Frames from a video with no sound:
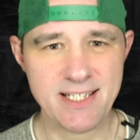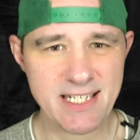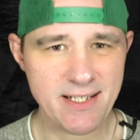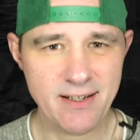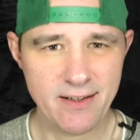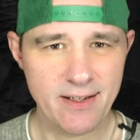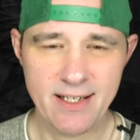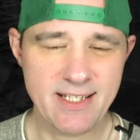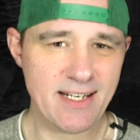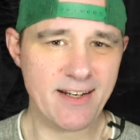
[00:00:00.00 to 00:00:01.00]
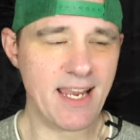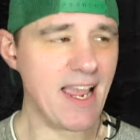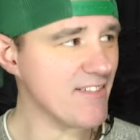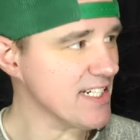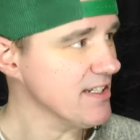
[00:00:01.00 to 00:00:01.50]
He didn't
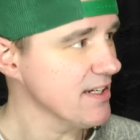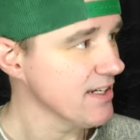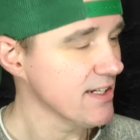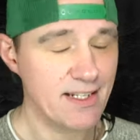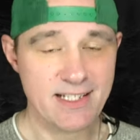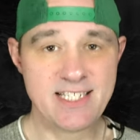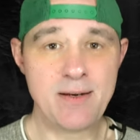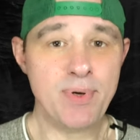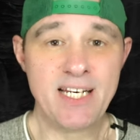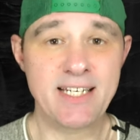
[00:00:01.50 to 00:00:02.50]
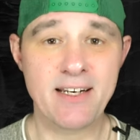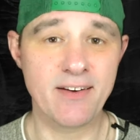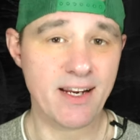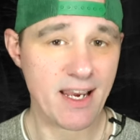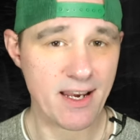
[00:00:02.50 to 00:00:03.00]
care, he simply
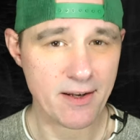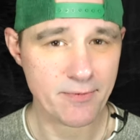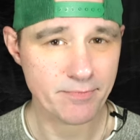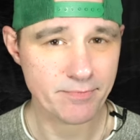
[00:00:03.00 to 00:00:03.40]
didn't care.